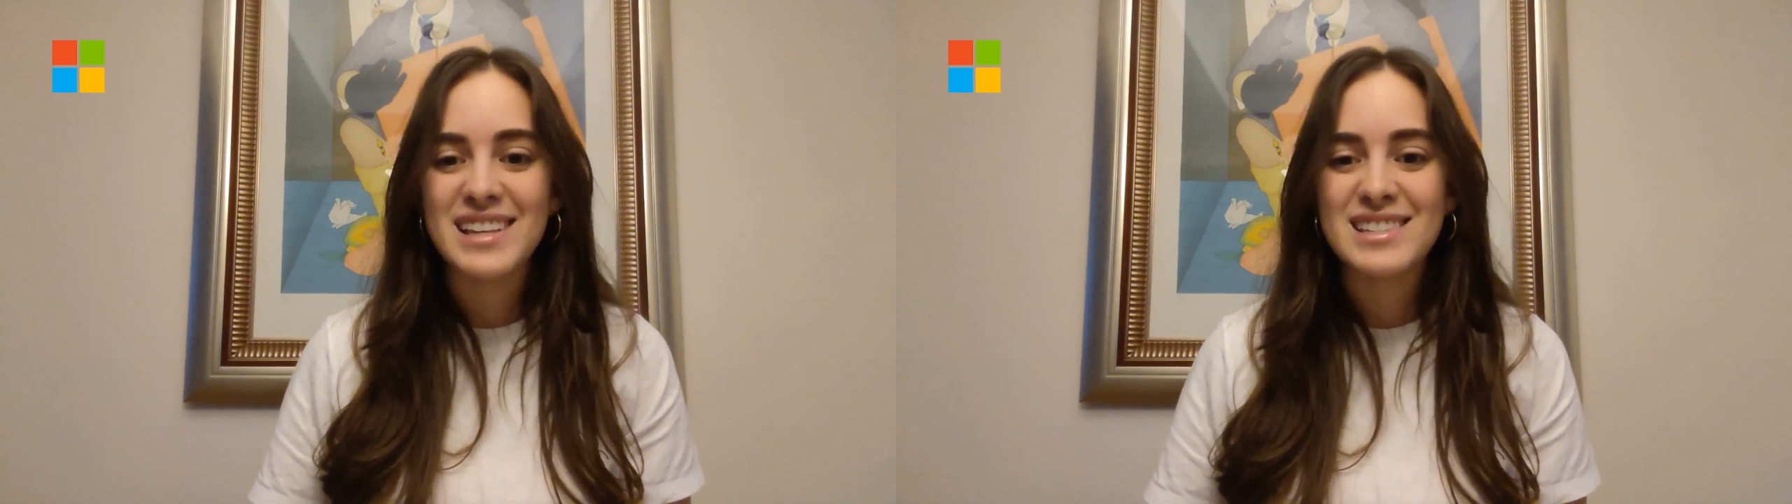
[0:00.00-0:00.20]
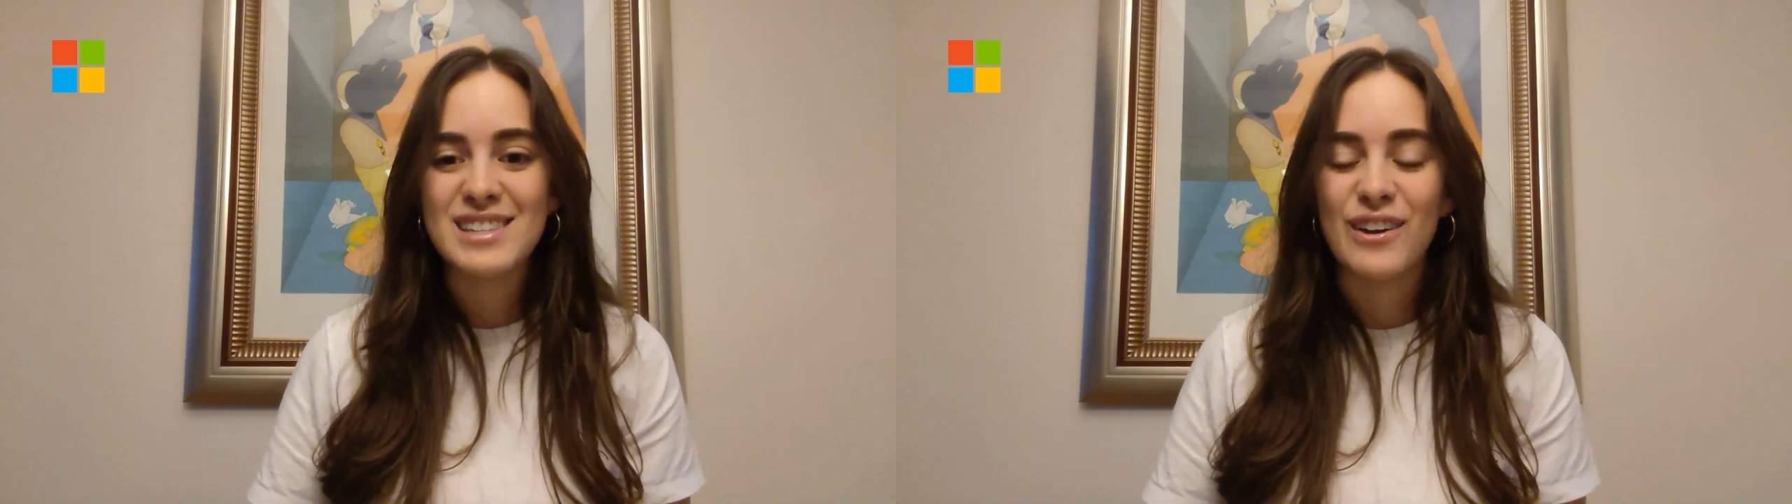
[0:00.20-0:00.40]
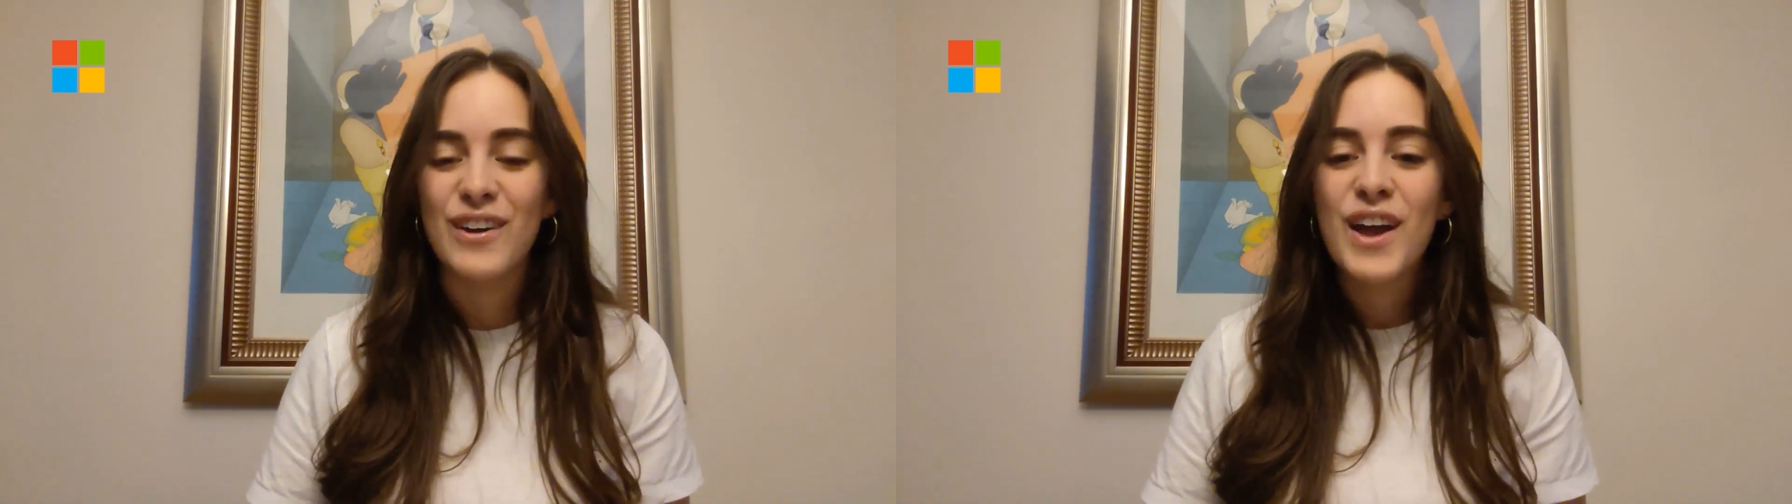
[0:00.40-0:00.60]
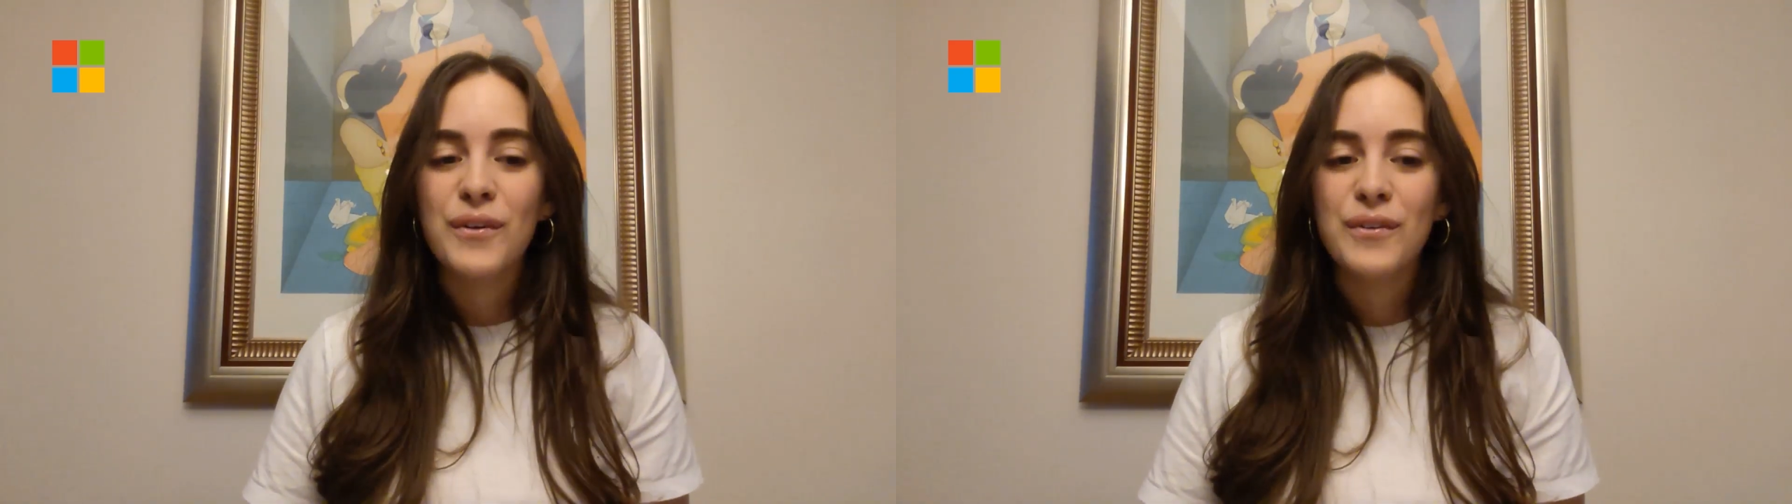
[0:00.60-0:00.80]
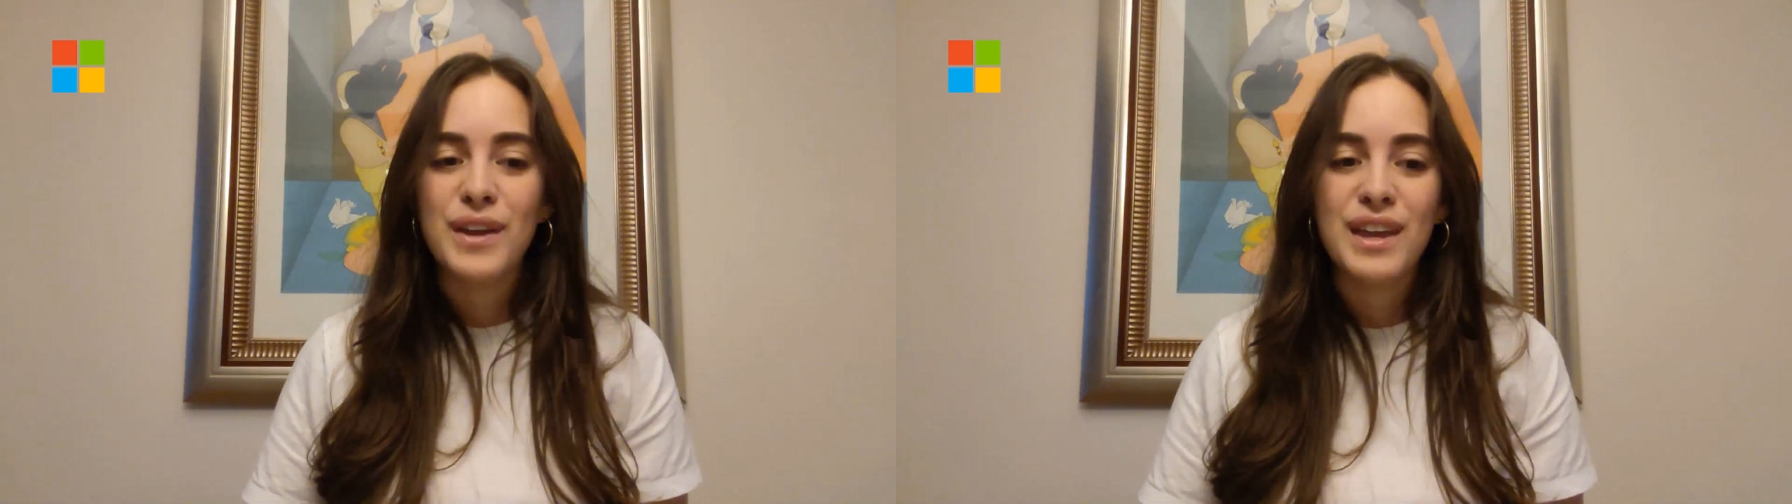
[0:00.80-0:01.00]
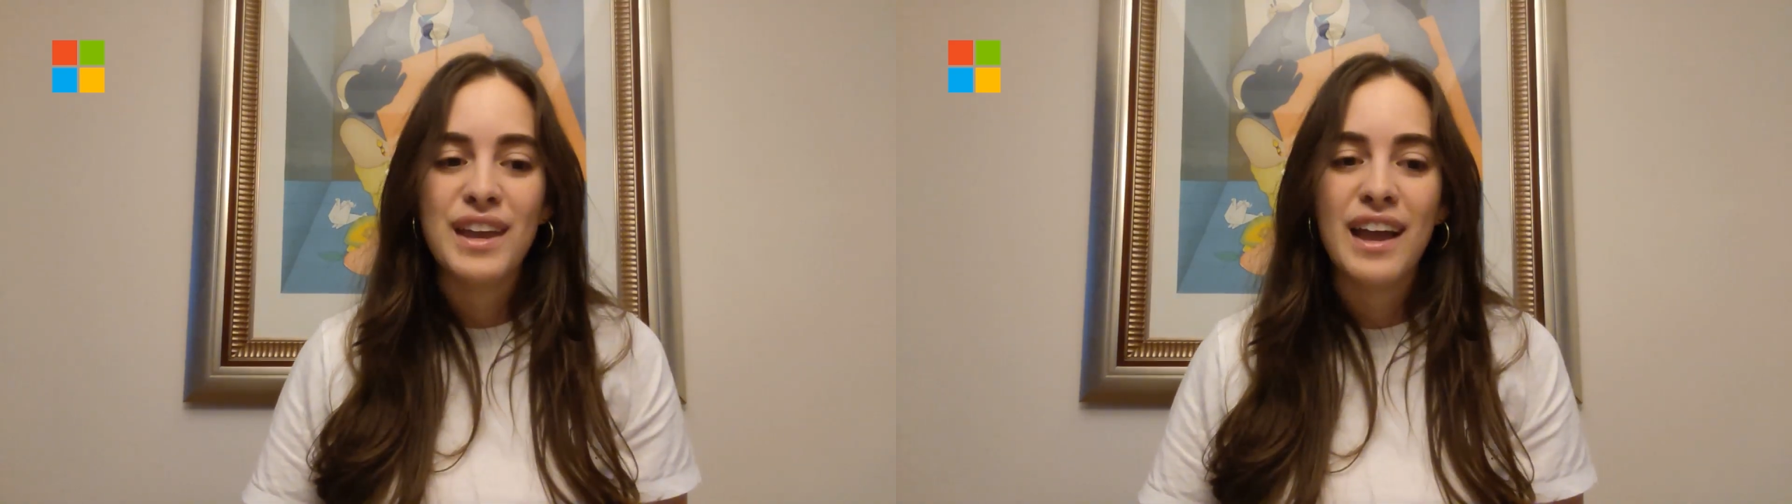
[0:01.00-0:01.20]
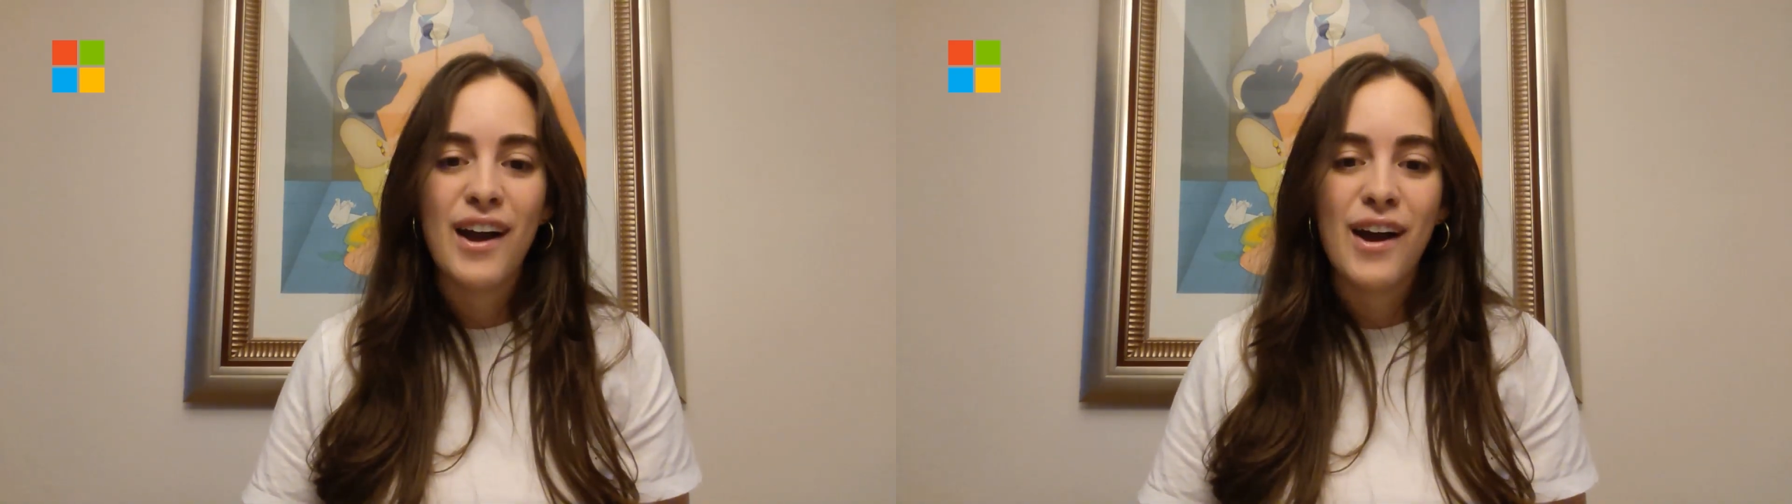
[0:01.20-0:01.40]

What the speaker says: So we